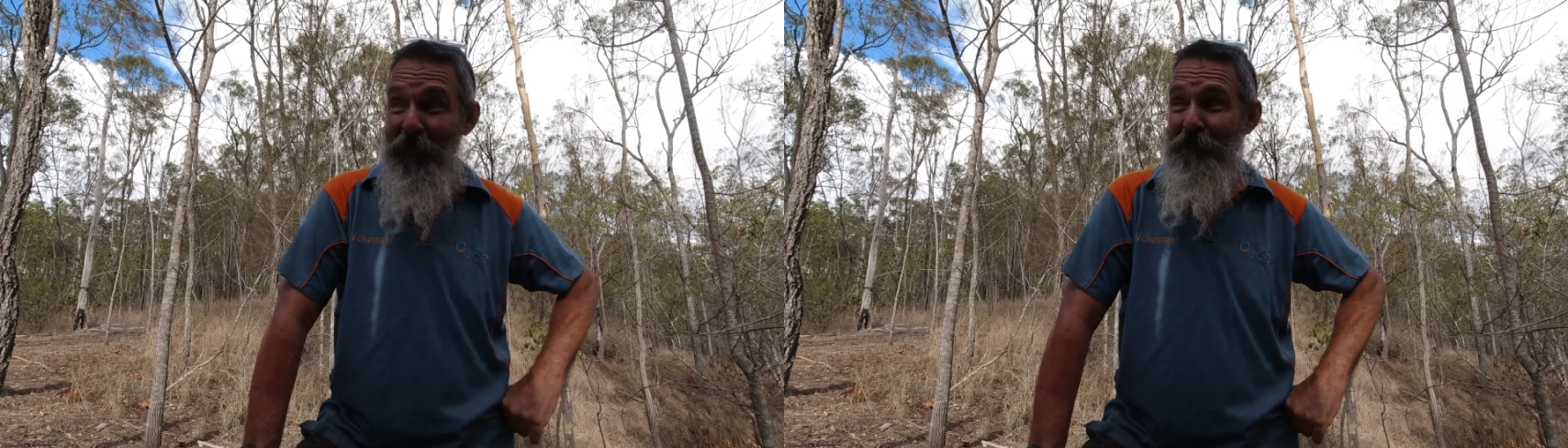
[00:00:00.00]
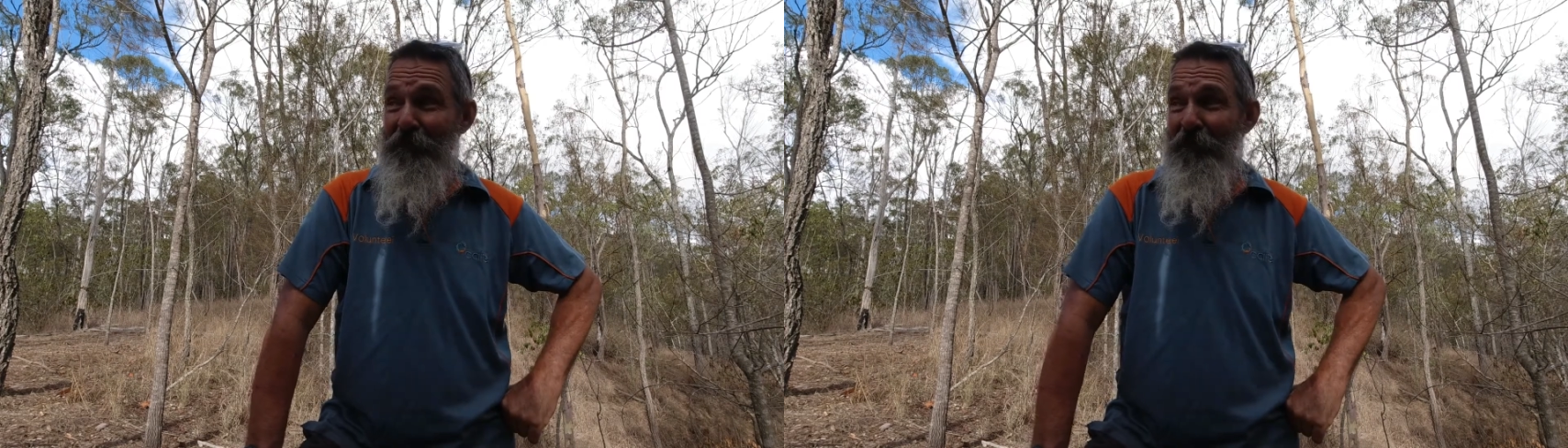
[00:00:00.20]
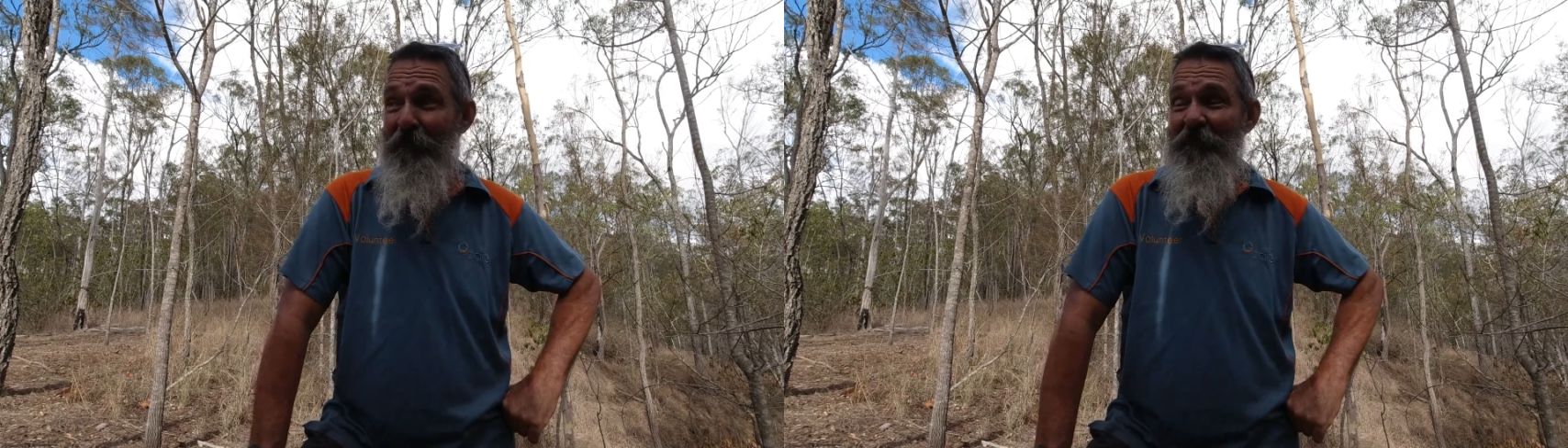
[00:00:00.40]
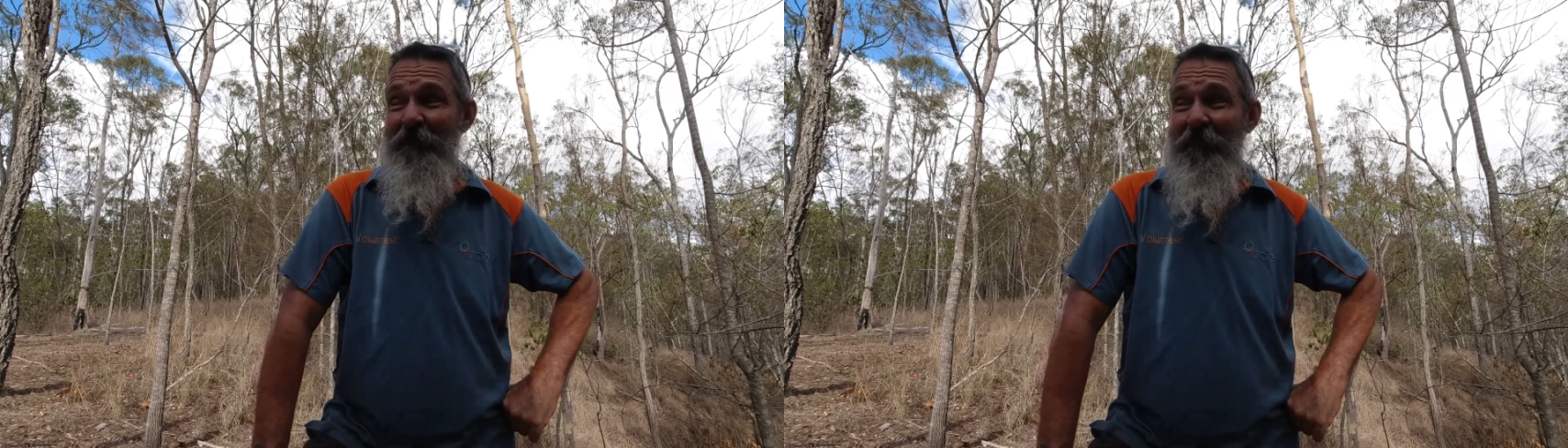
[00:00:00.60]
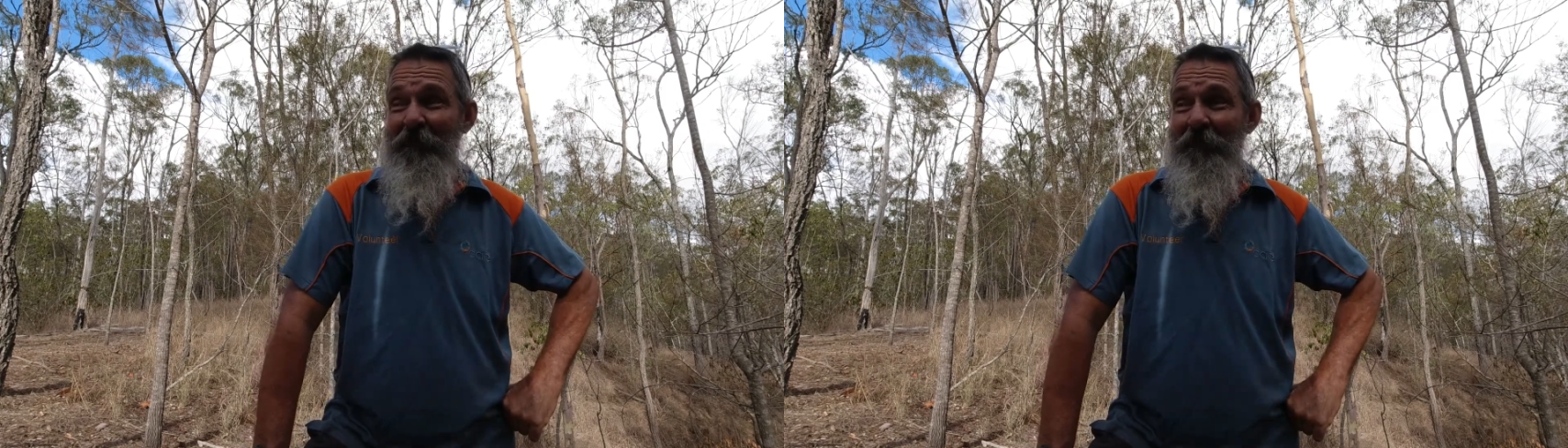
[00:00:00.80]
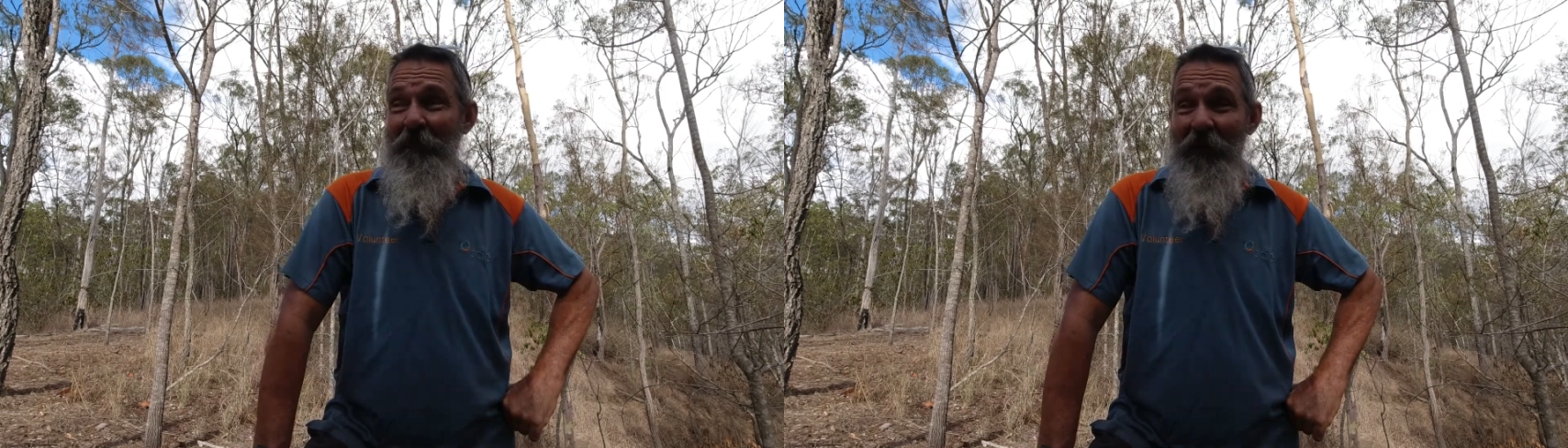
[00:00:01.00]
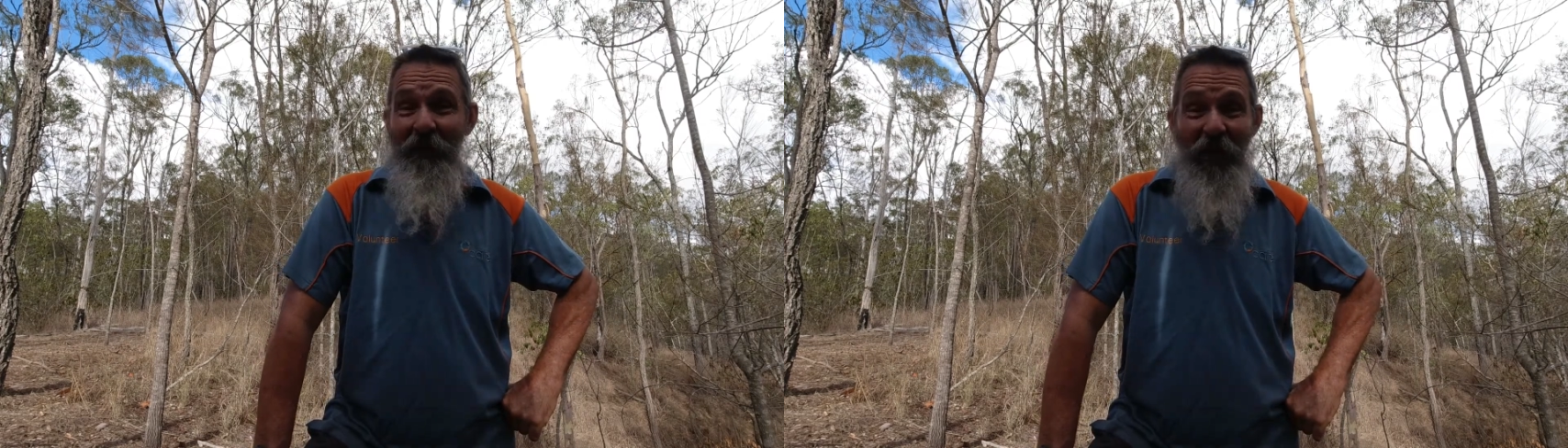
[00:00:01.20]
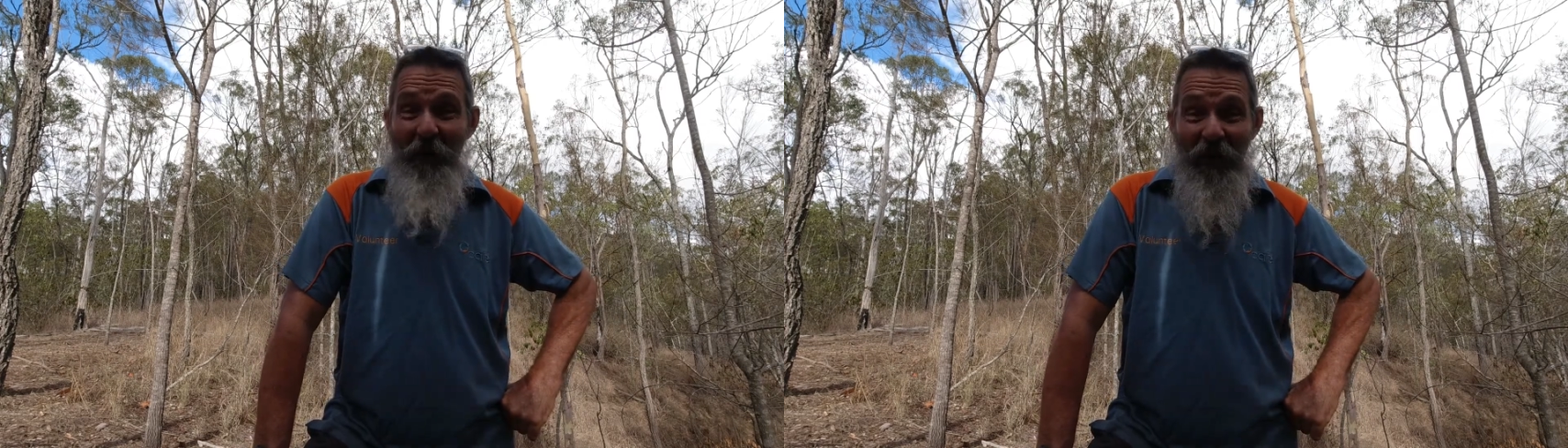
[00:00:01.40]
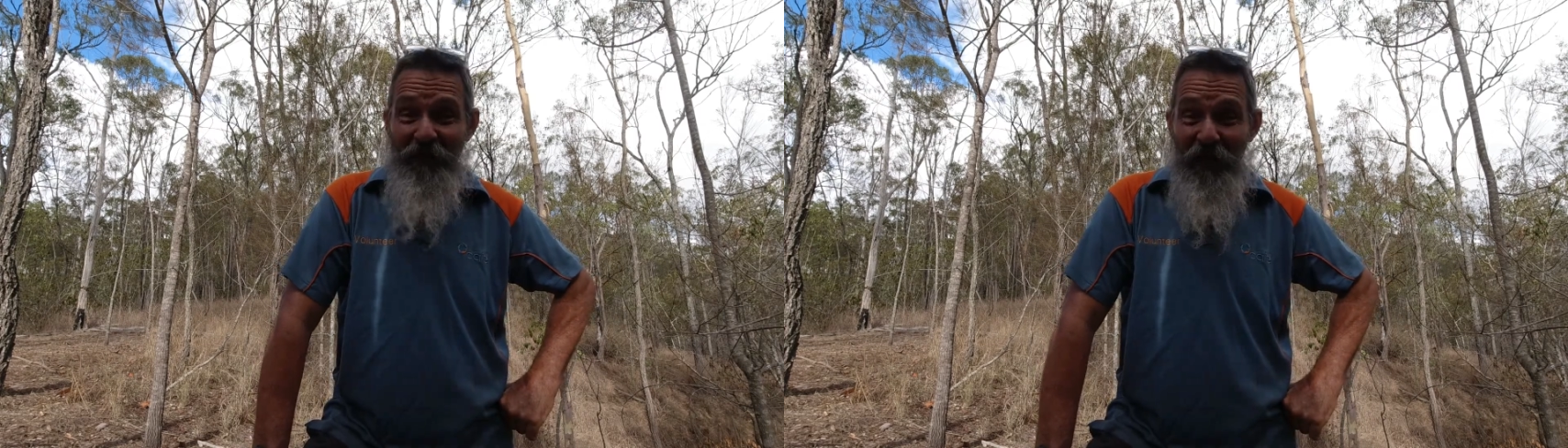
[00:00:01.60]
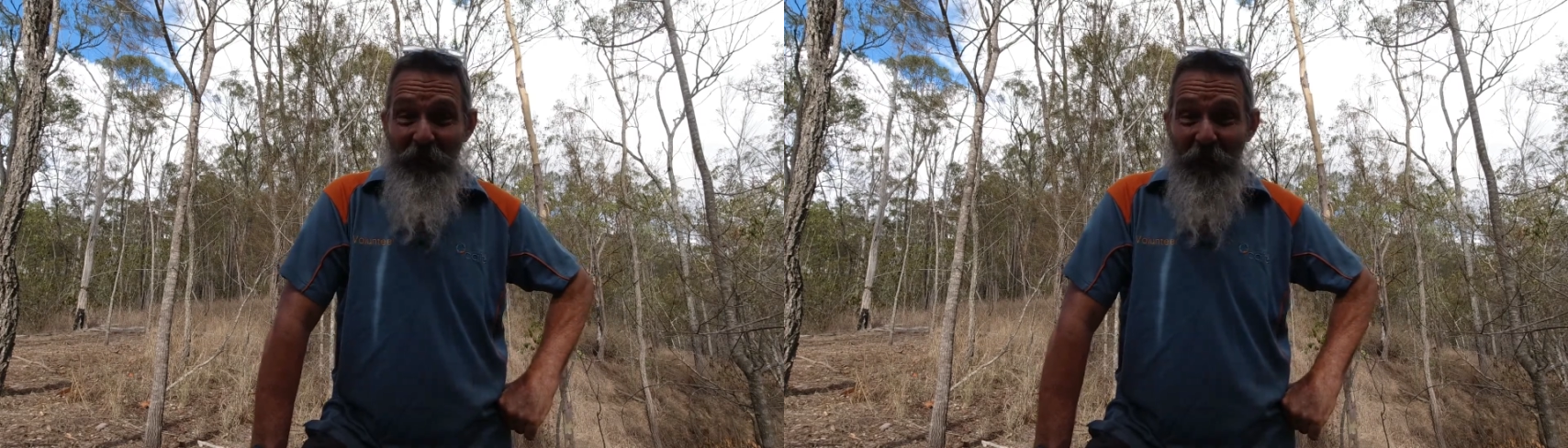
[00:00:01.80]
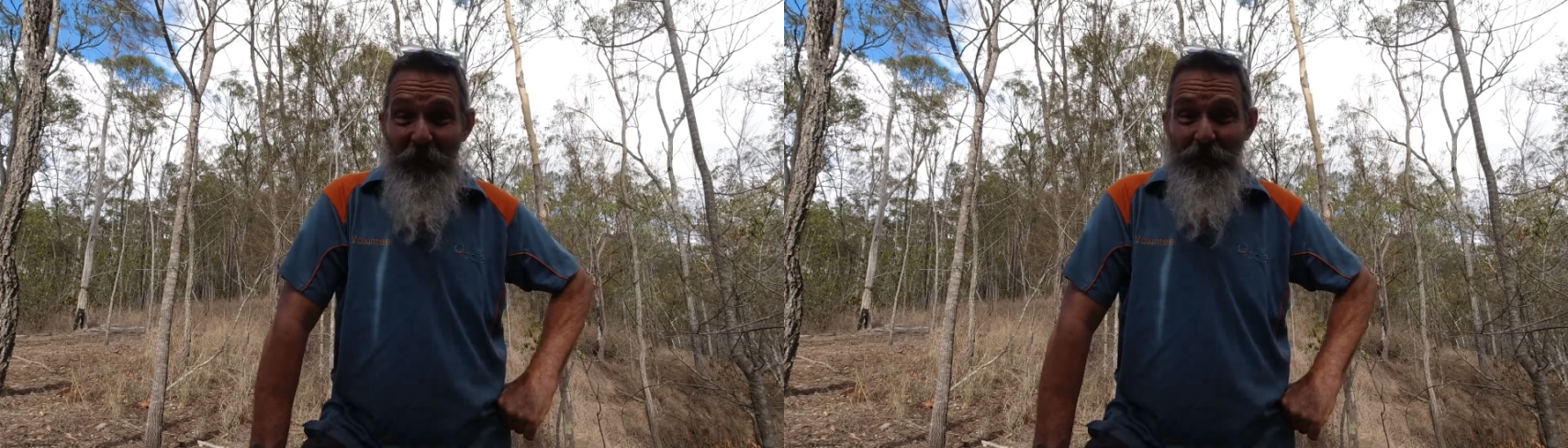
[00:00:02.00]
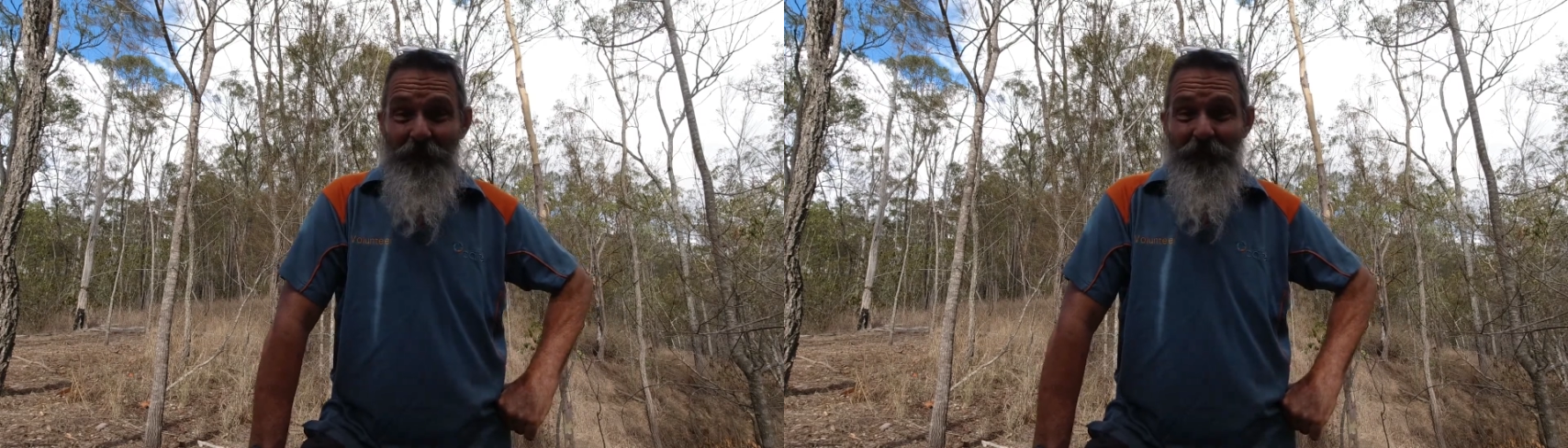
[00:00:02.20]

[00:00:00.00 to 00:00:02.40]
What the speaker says: one, no mask anywhere.